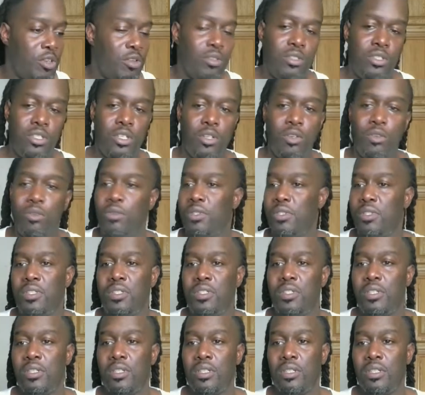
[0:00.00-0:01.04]
or my
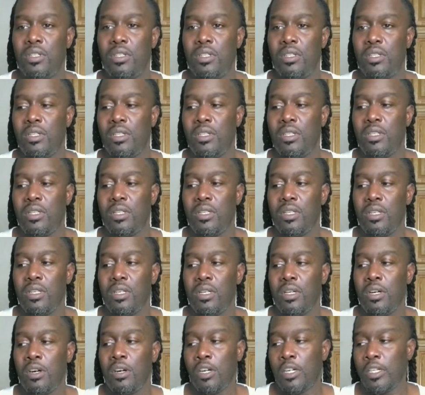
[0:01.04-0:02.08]
deuce
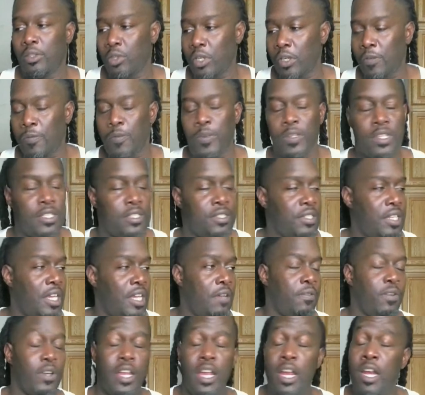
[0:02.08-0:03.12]
or the
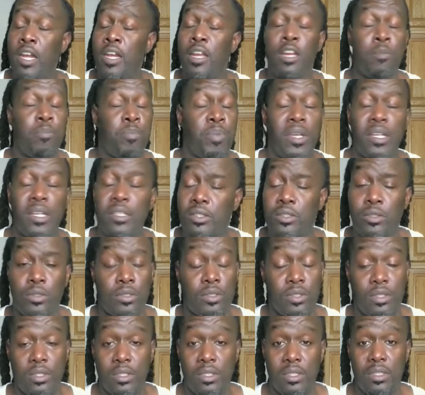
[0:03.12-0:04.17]
357 or any other
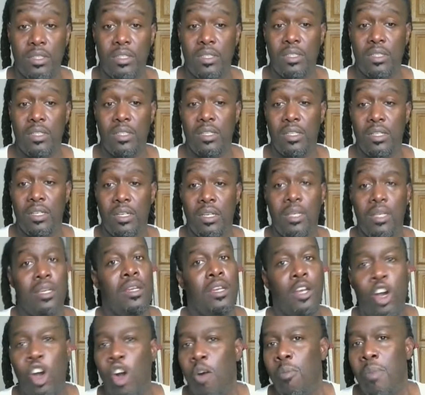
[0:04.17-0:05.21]
pistols
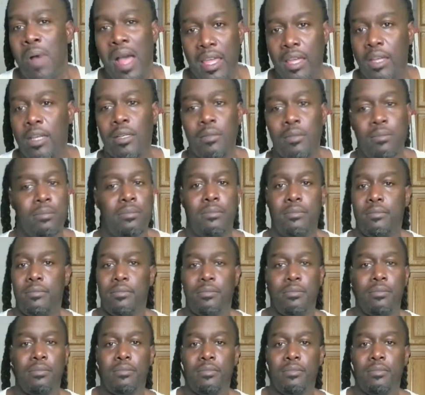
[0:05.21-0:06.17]
on my hip,